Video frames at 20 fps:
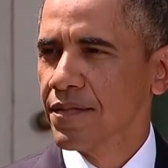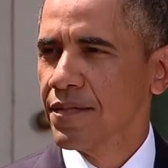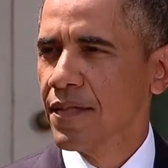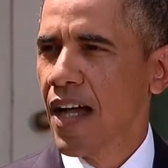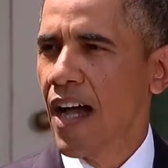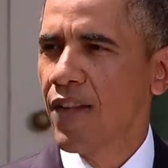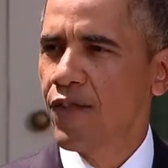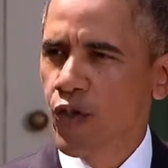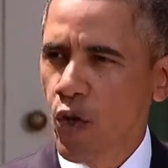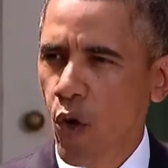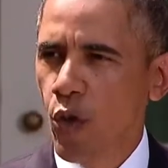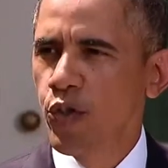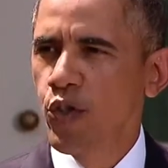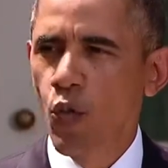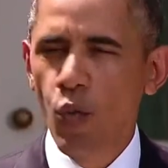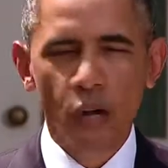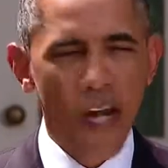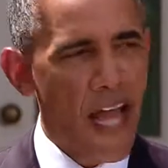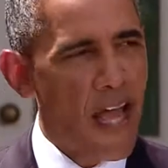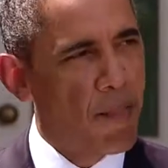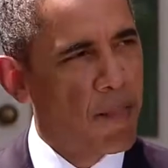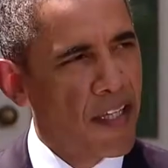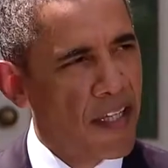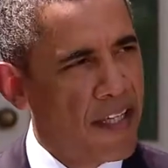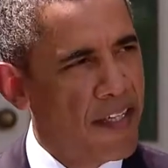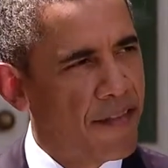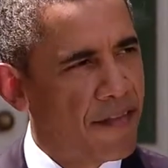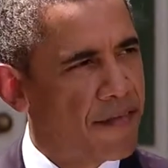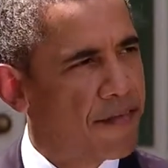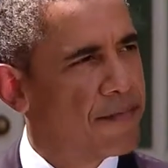I've told you what I
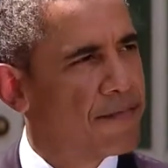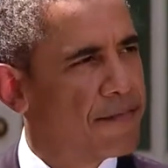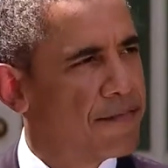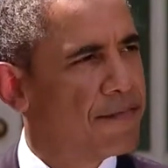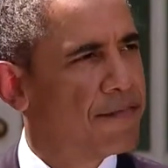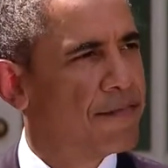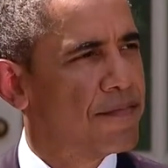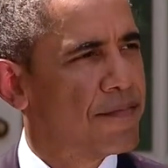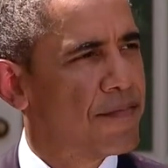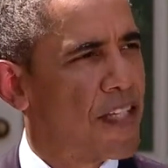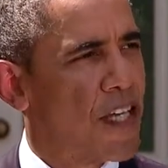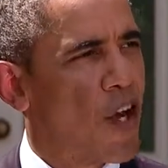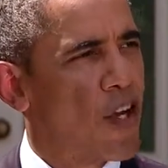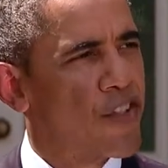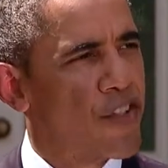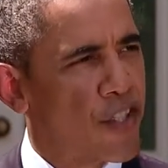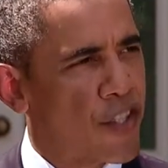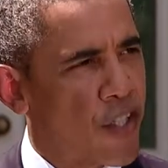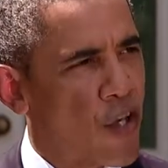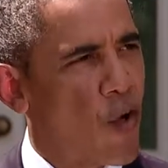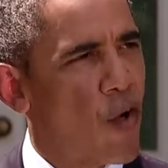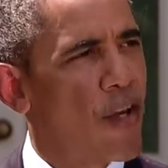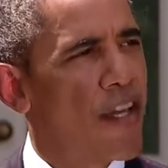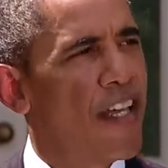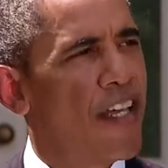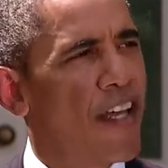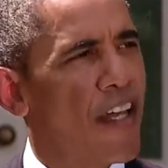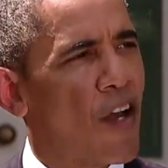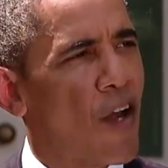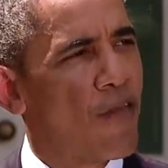believe, that our
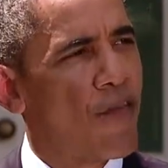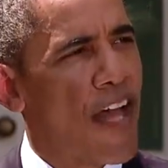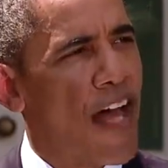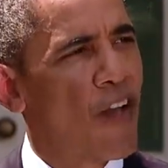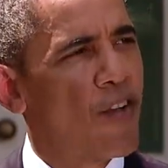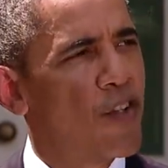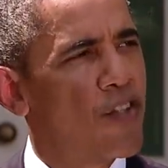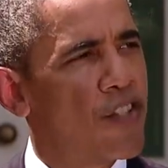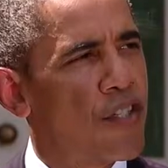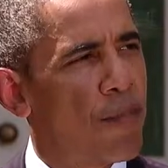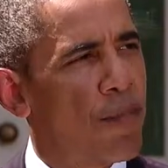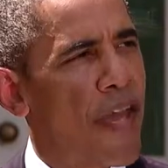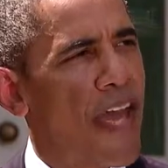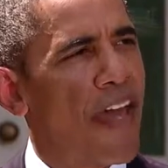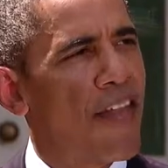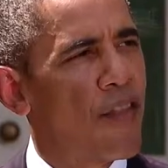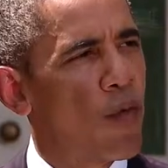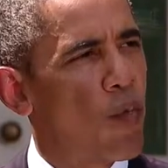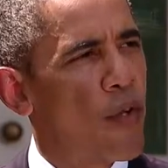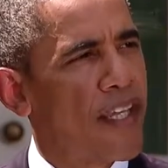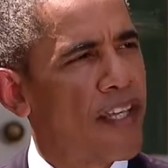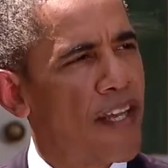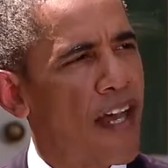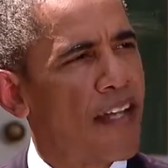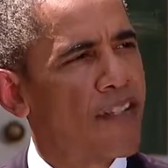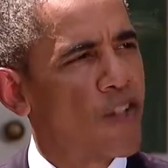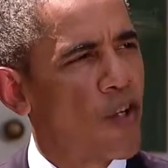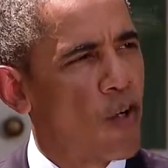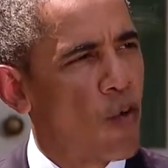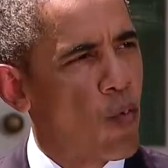security and our values demand that we
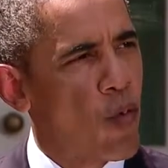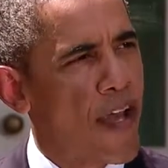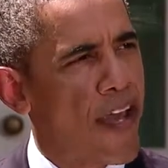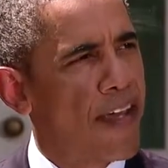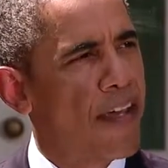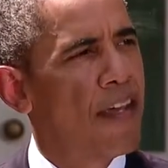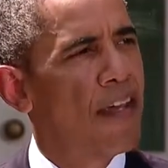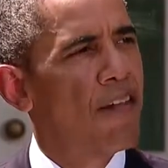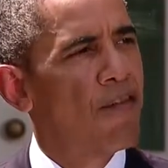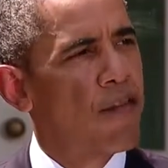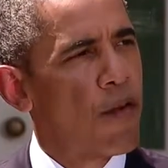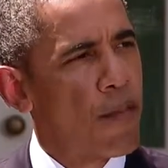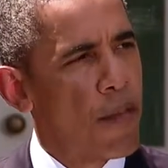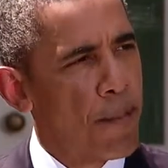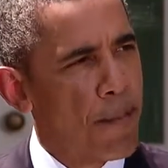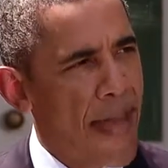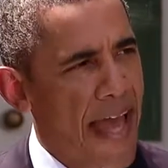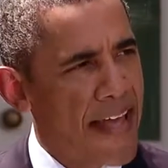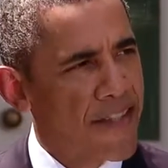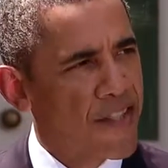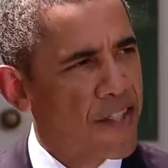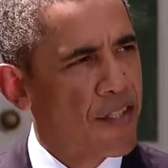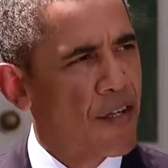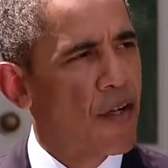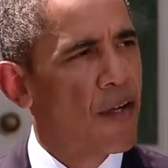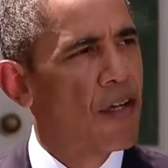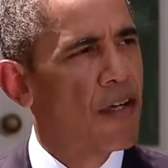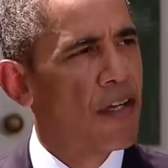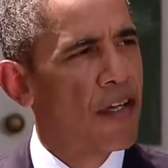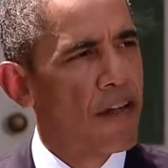cannot turn away from the
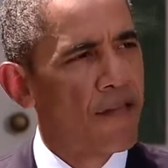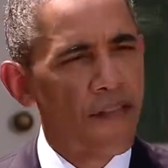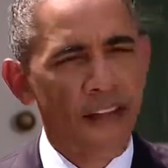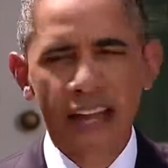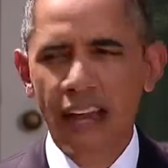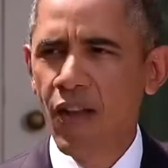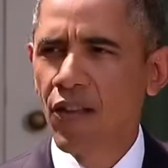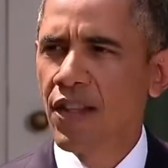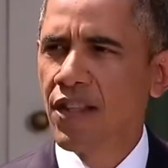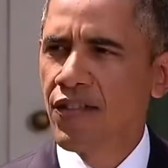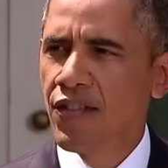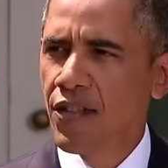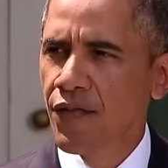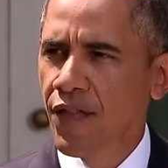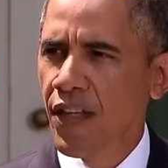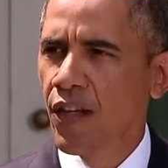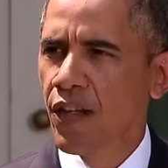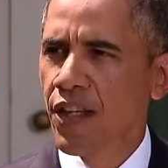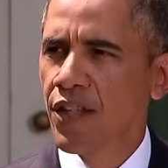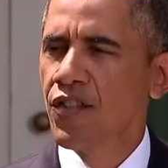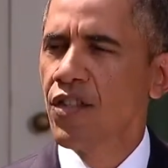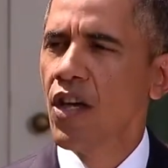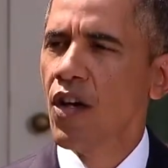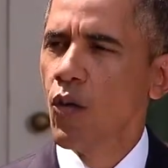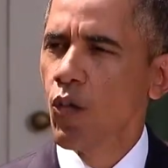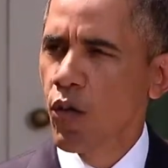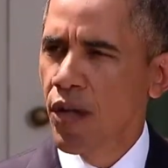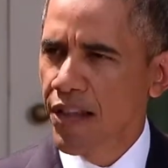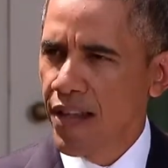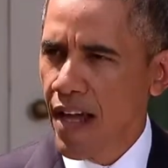massacre of countless civilians
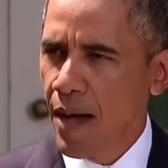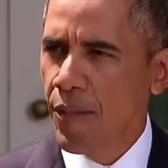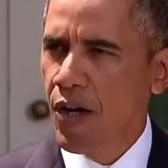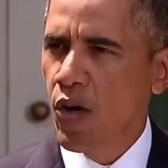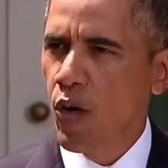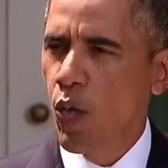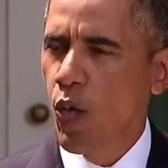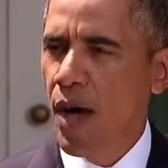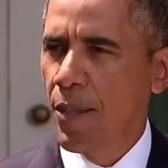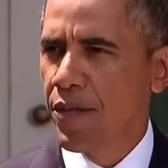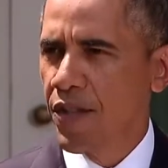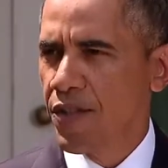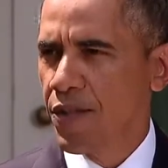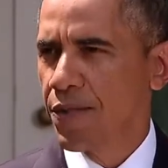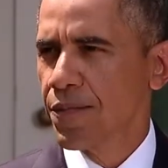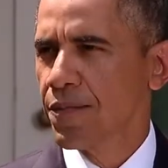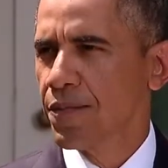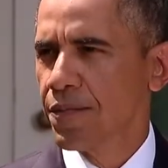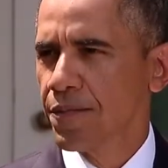with chemical weapons.